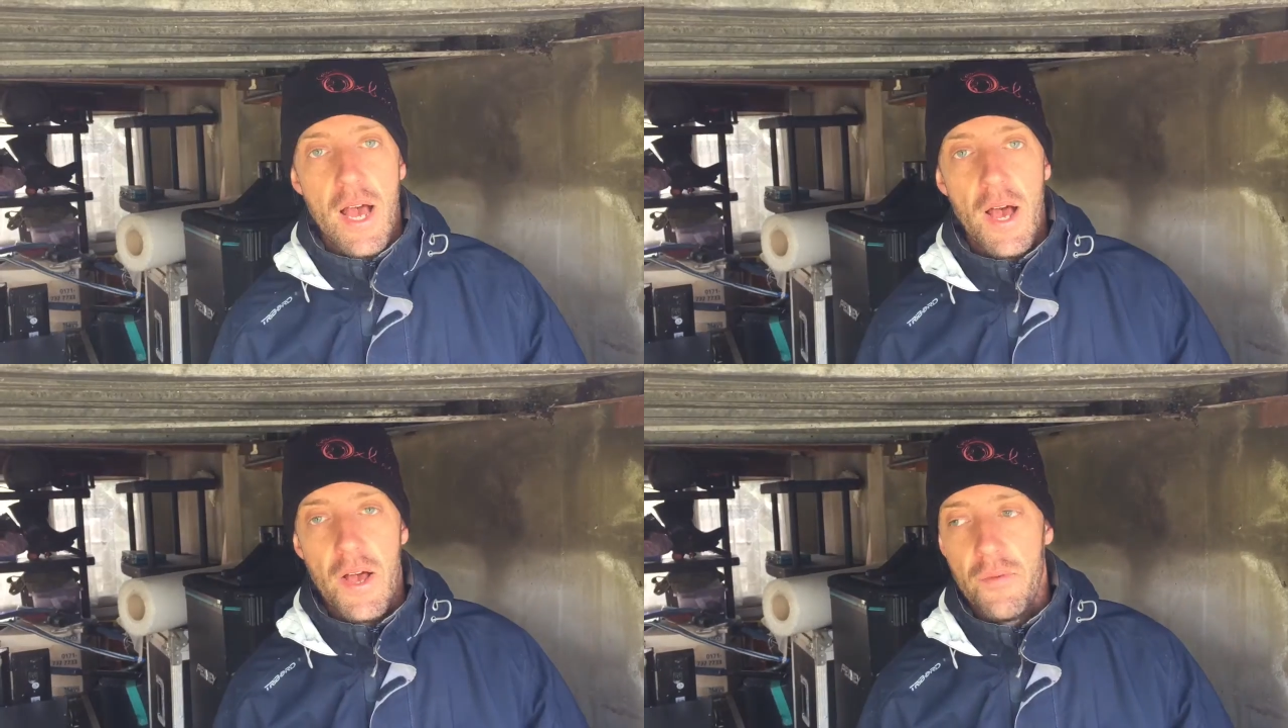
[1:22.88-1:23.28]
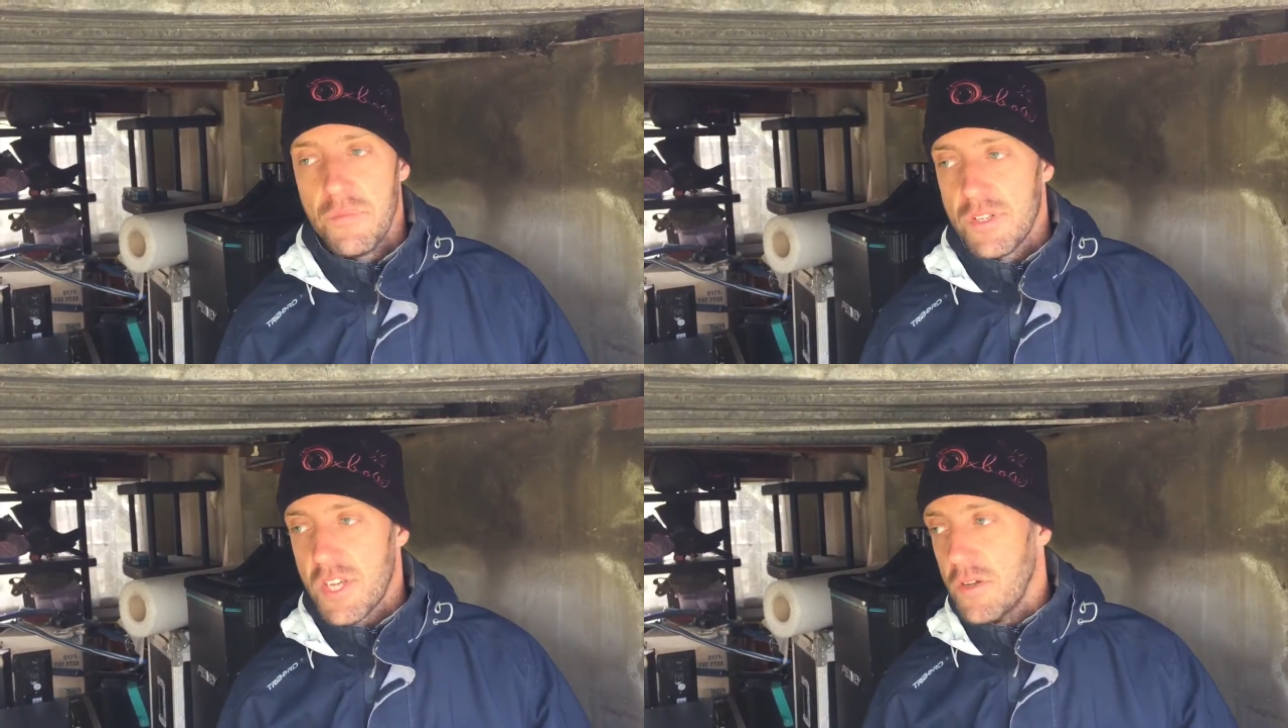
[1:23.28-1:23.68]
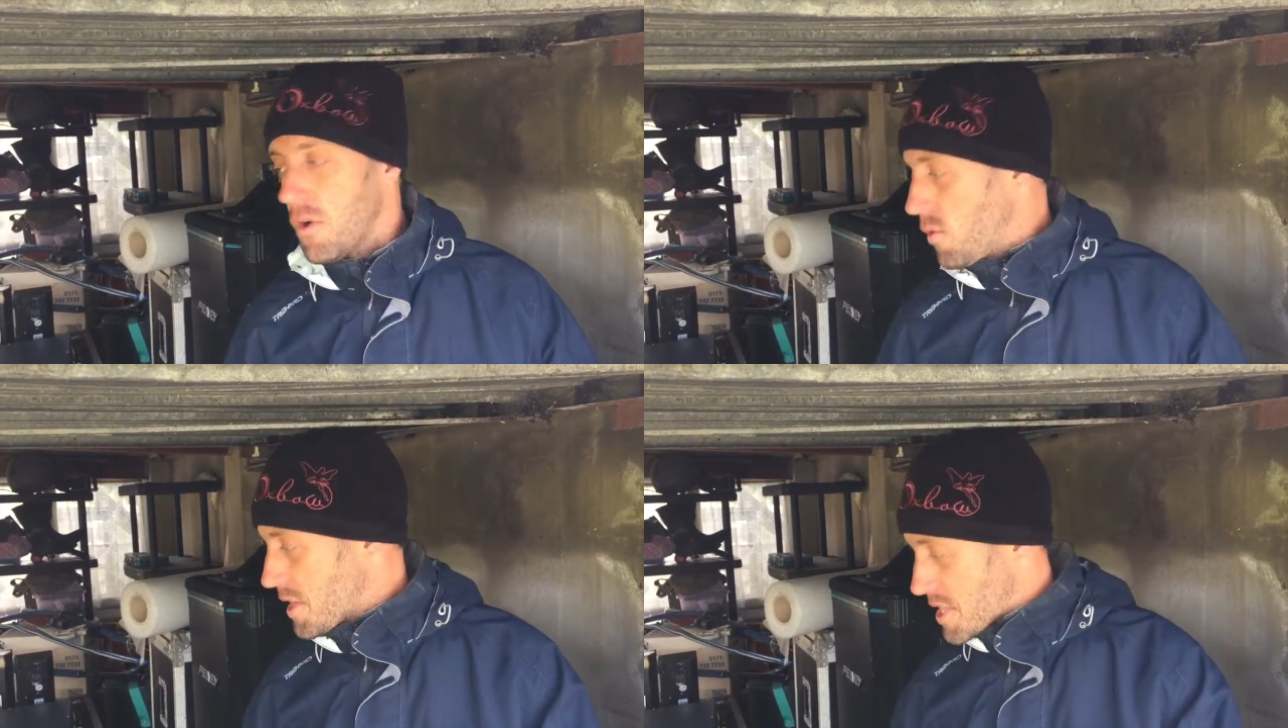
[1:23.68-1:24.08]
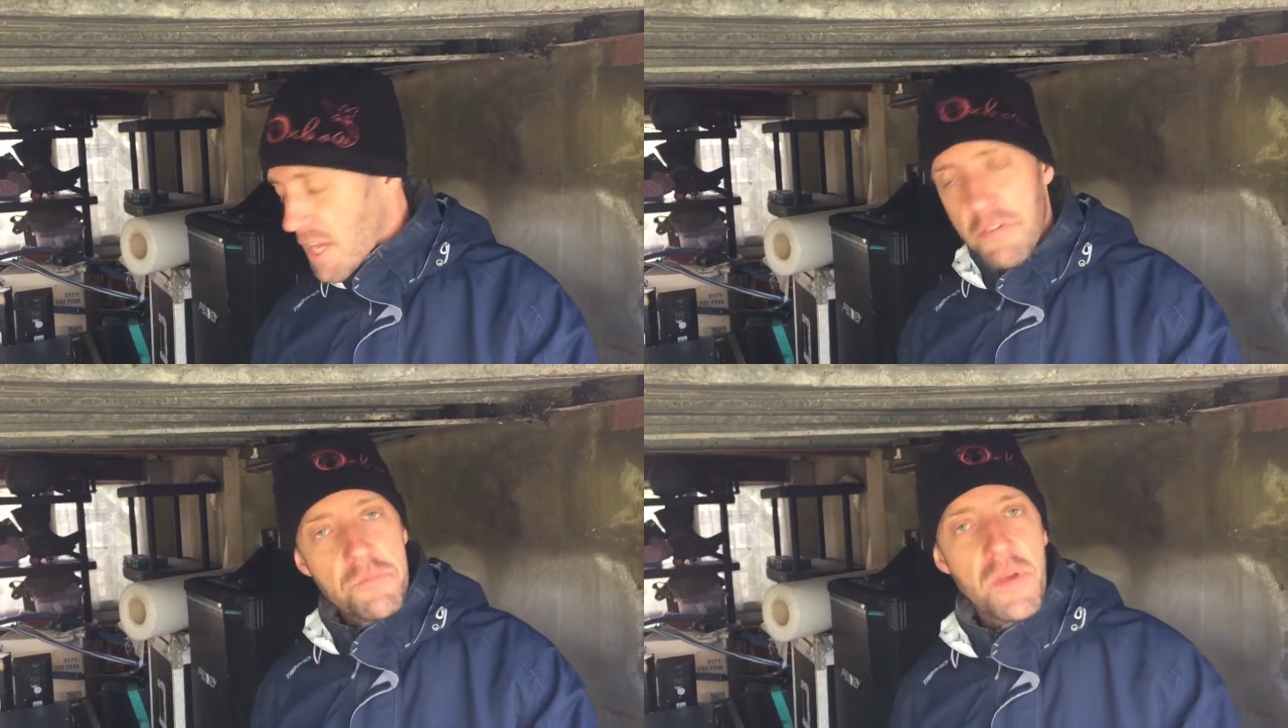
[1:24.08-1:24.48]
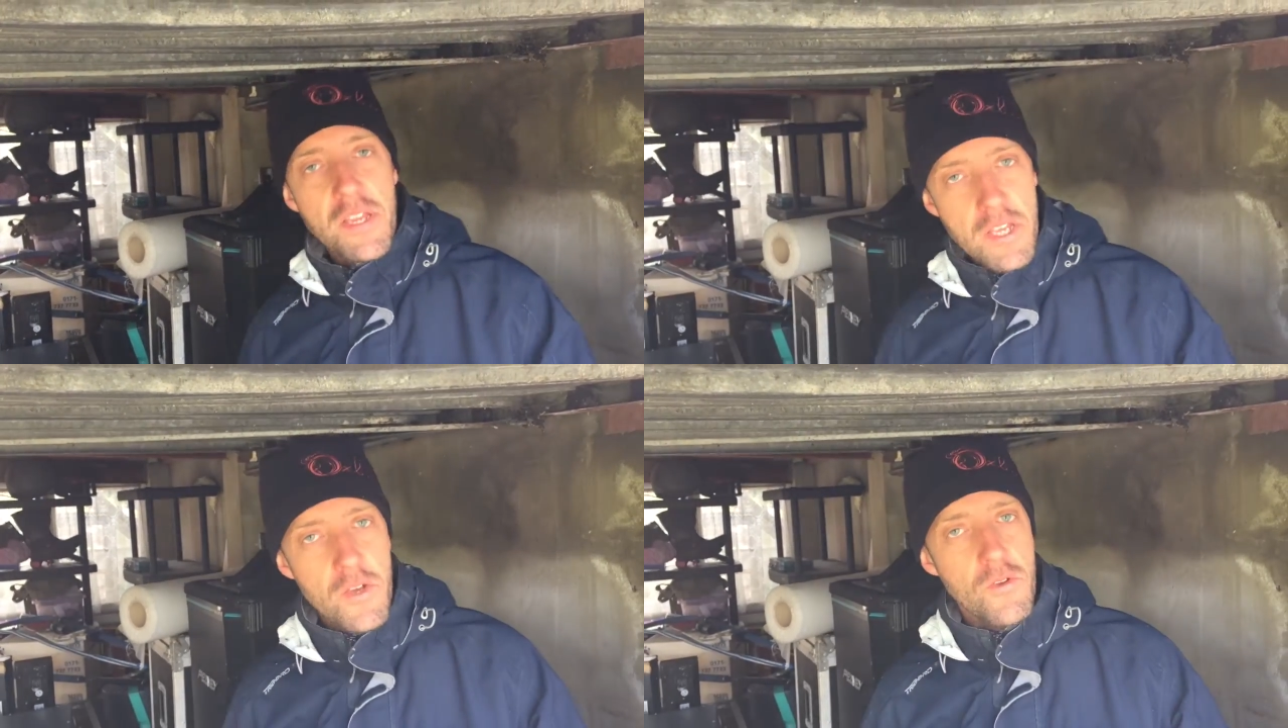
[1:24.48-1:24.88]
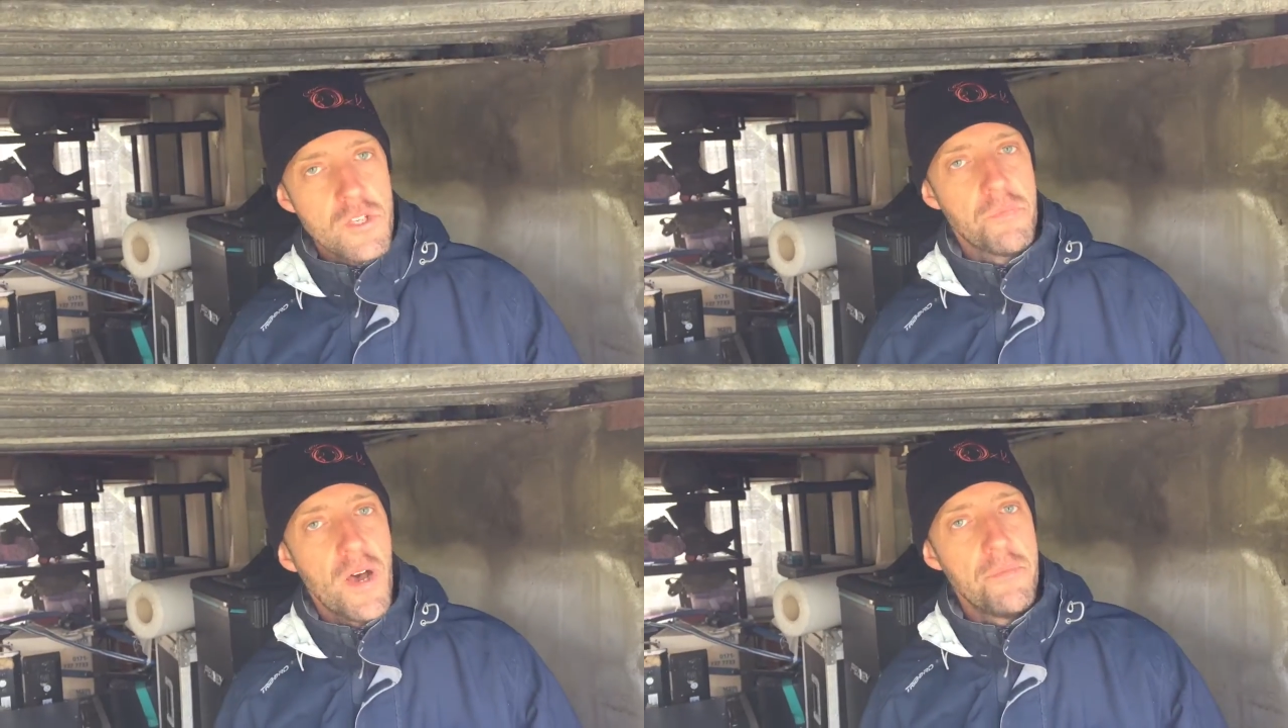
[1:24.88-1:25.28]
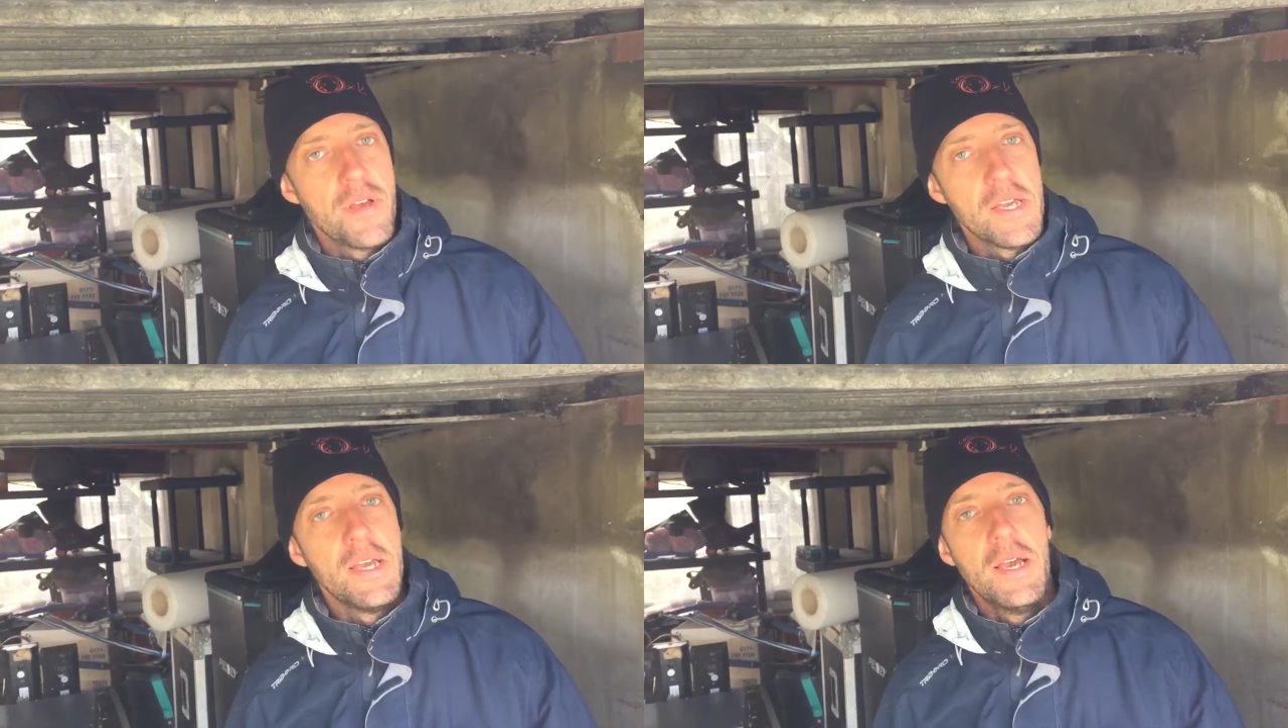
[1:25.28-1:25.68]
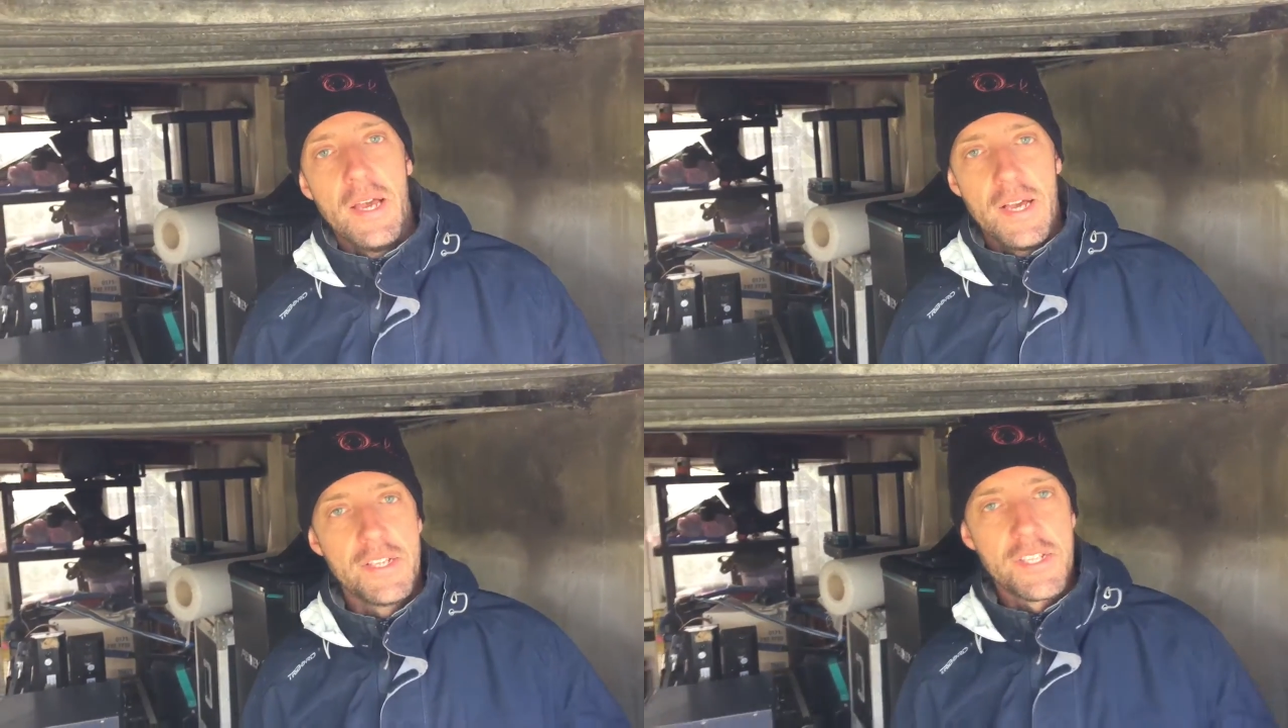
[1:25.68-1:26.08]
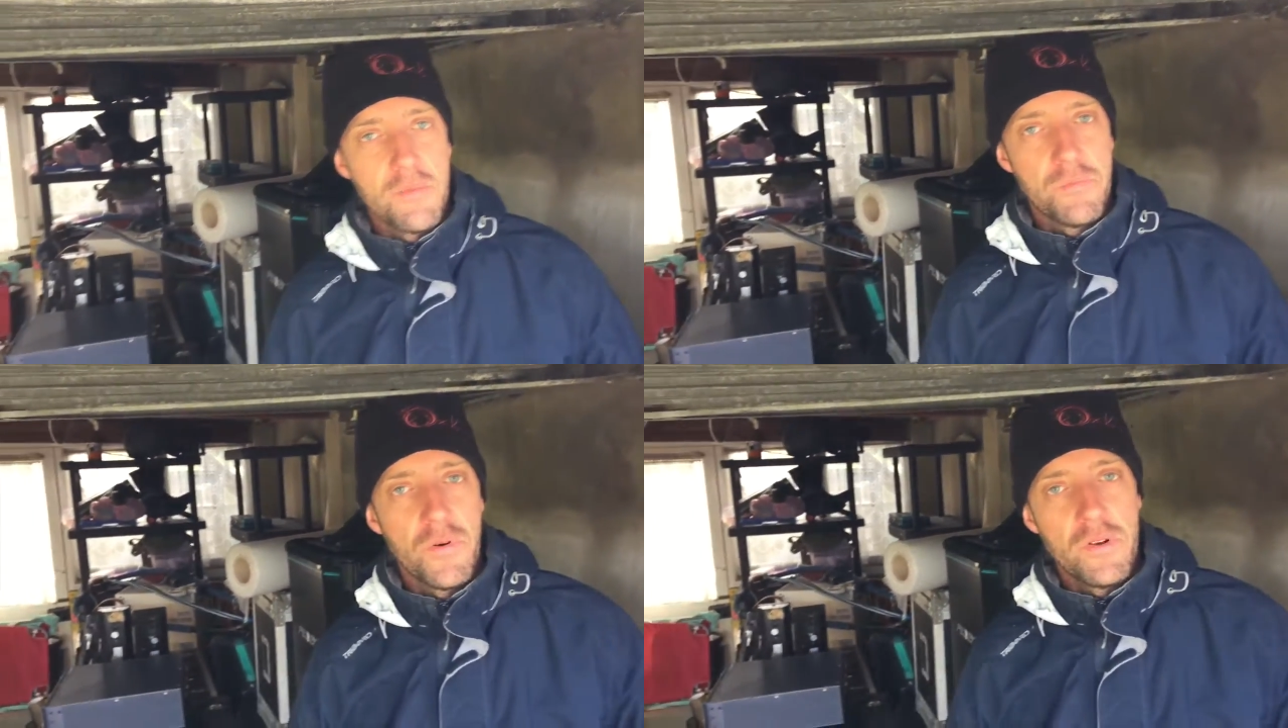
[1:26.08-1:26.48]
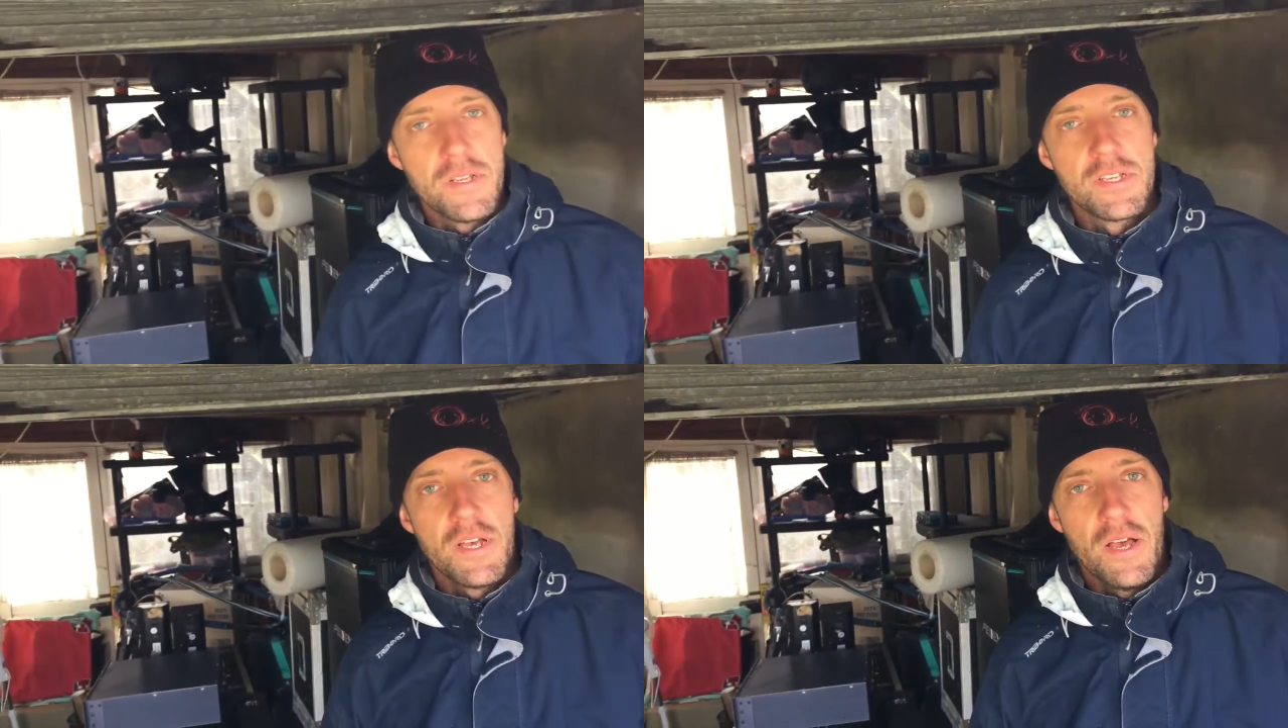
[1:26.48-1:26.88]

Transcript: Um, so all this stuff has been used by me at some point.